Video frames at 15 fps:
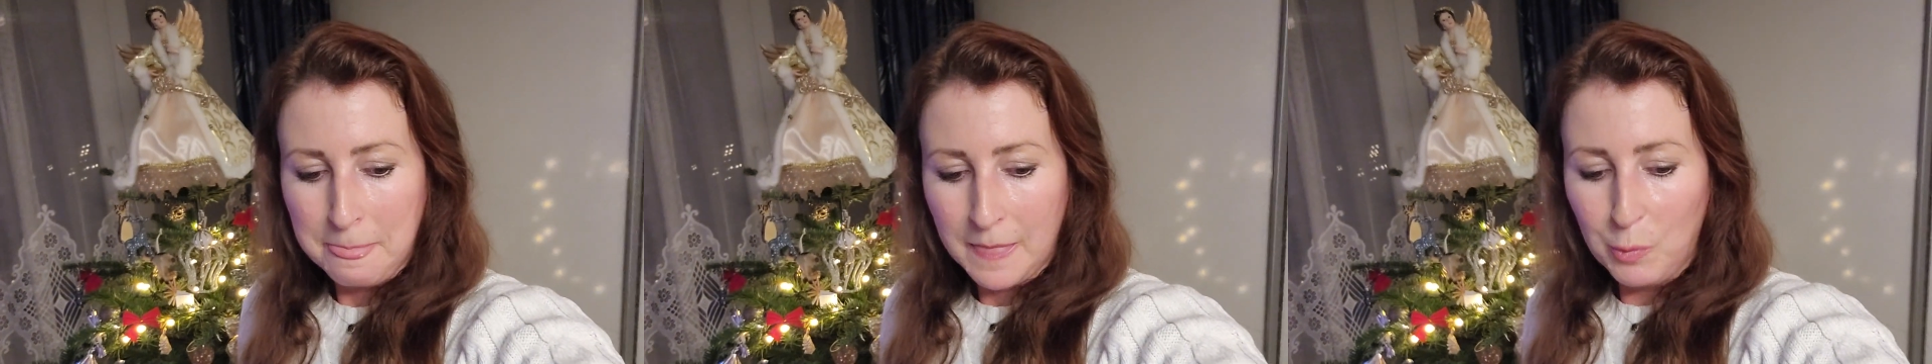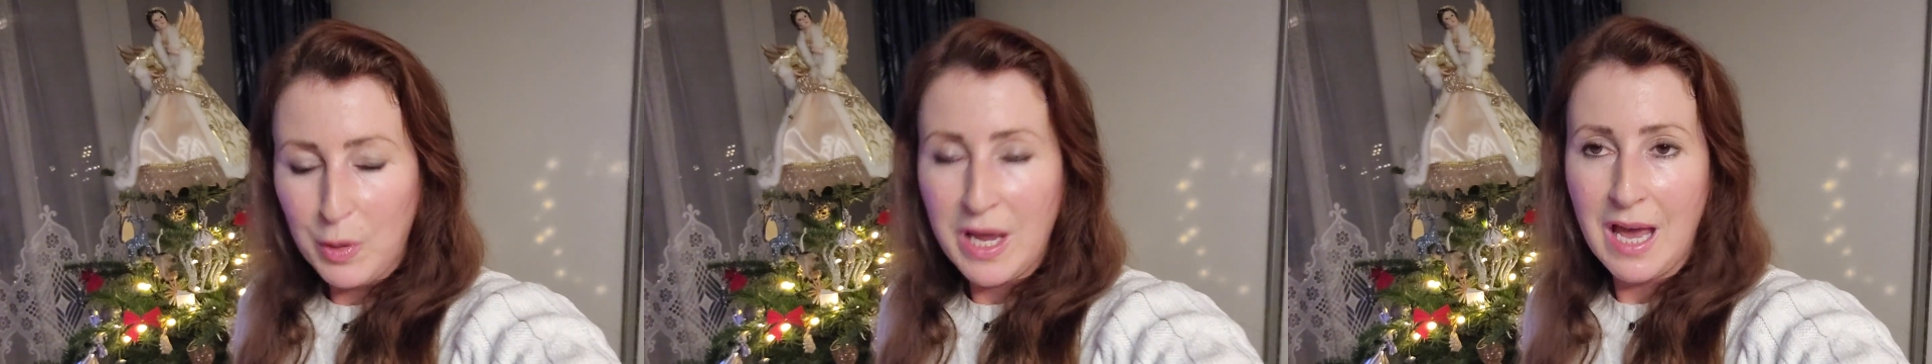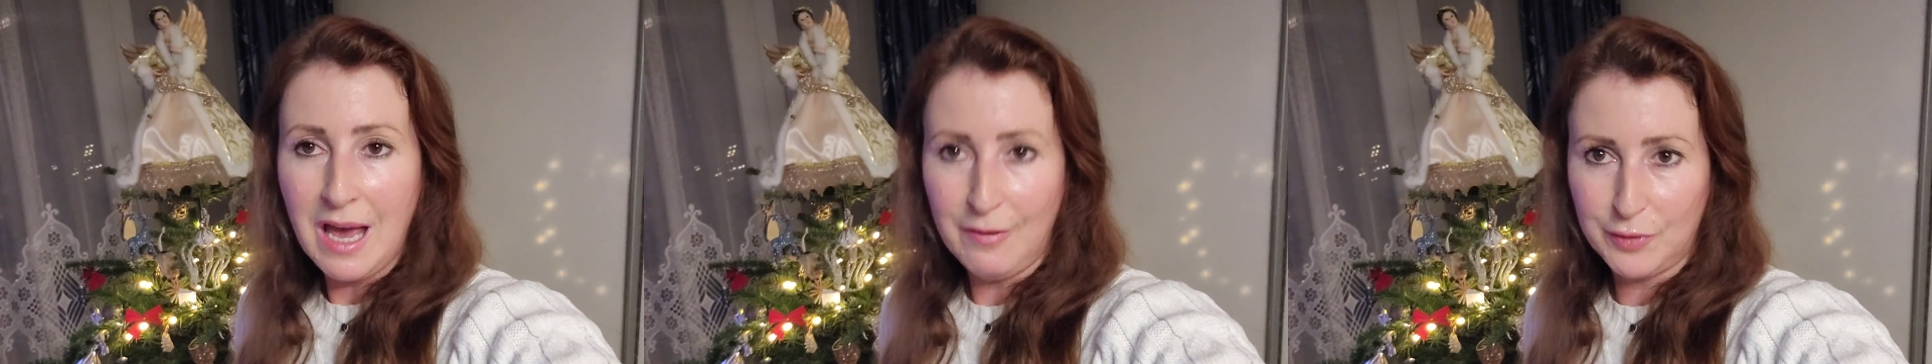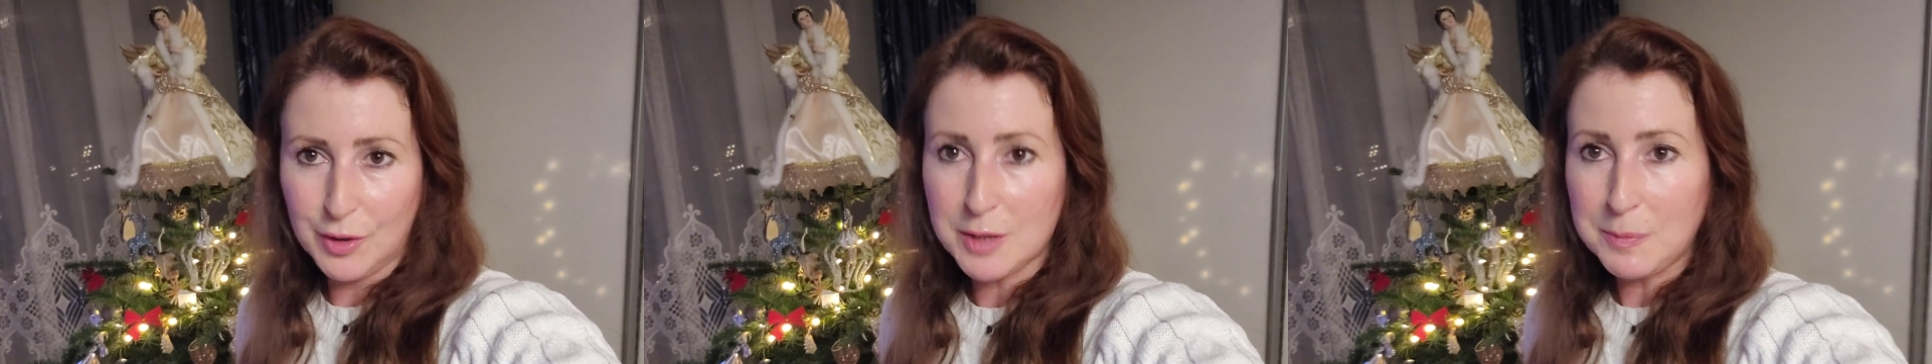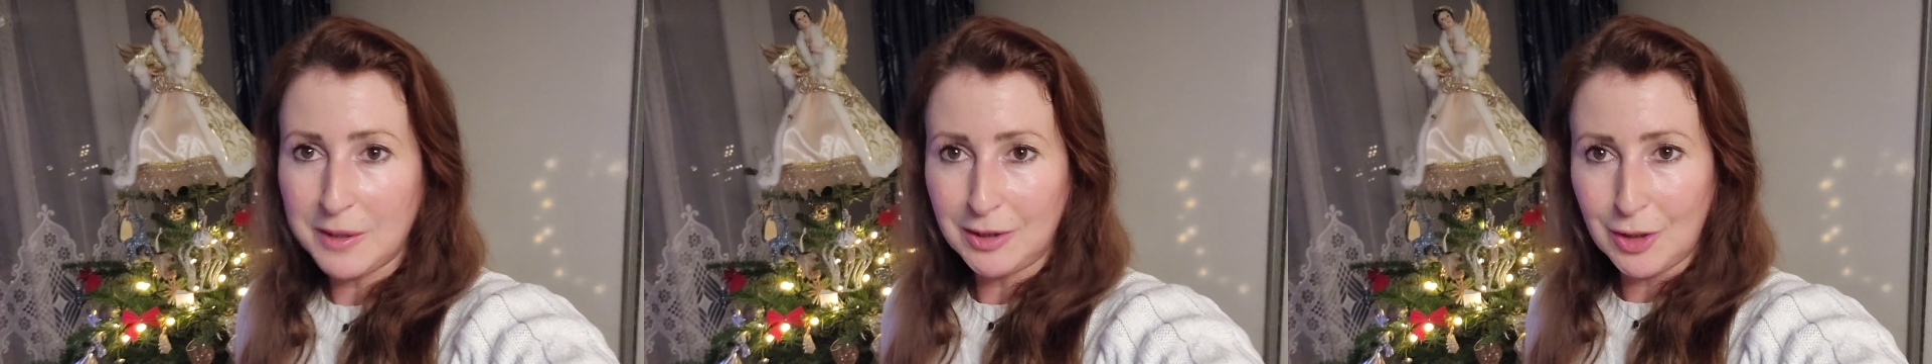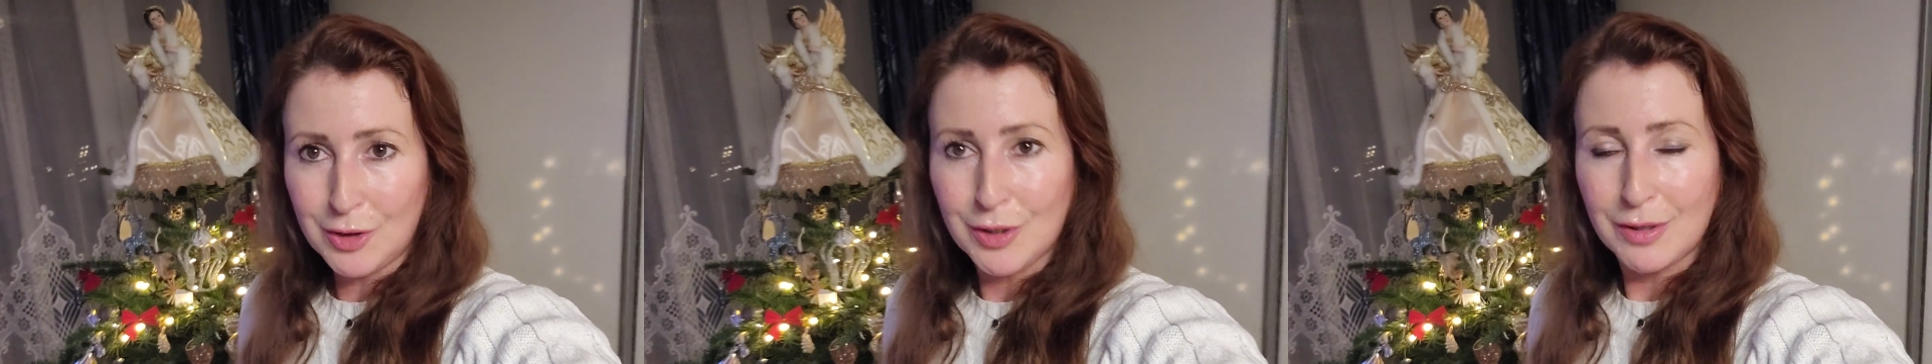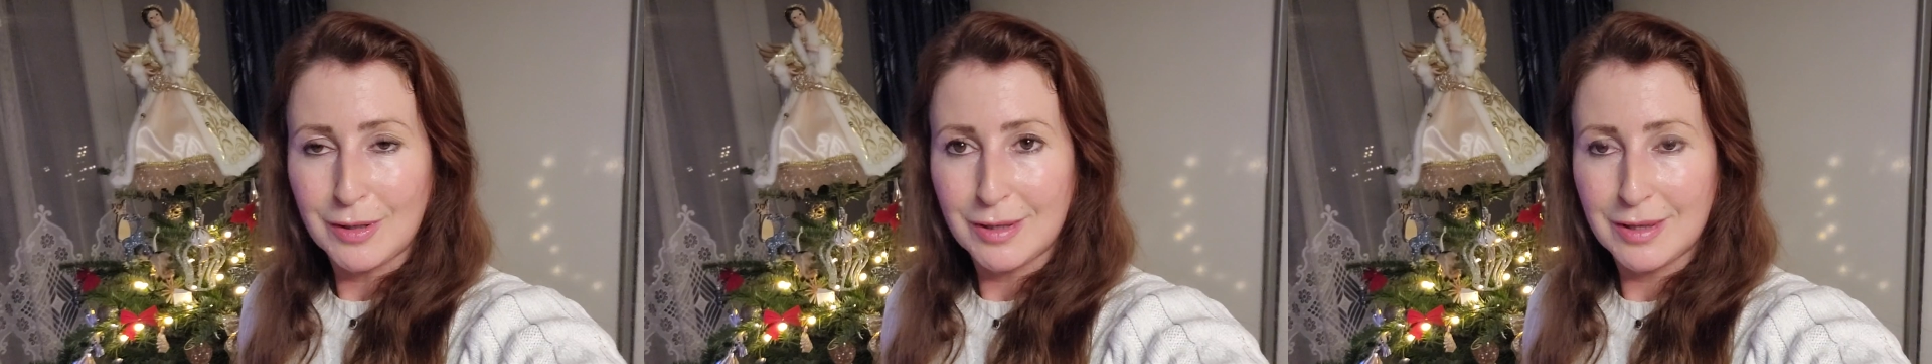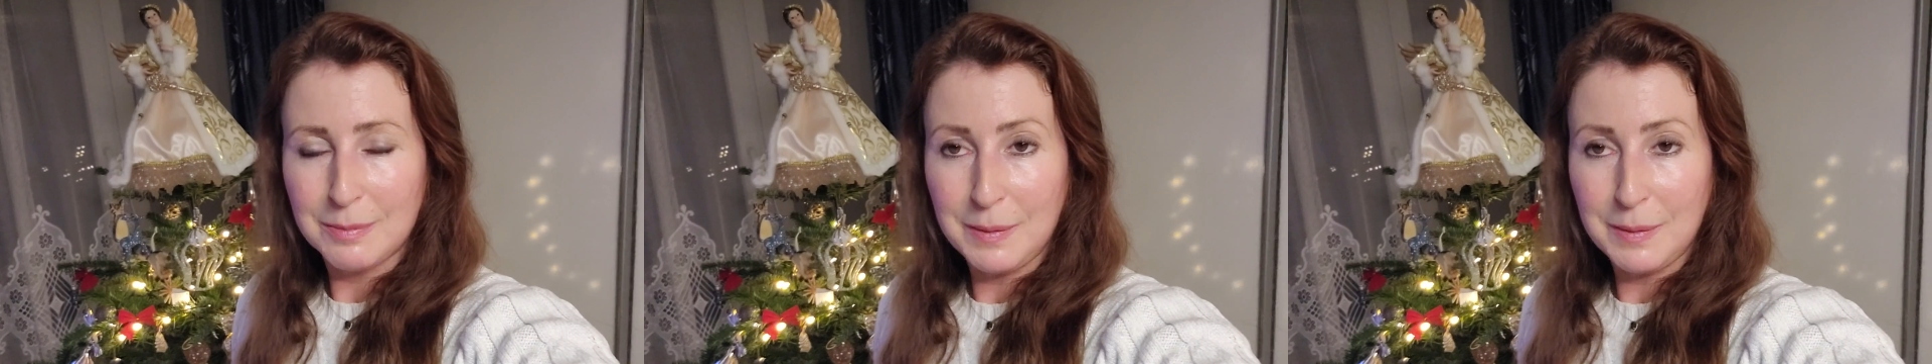we have to speak the truth,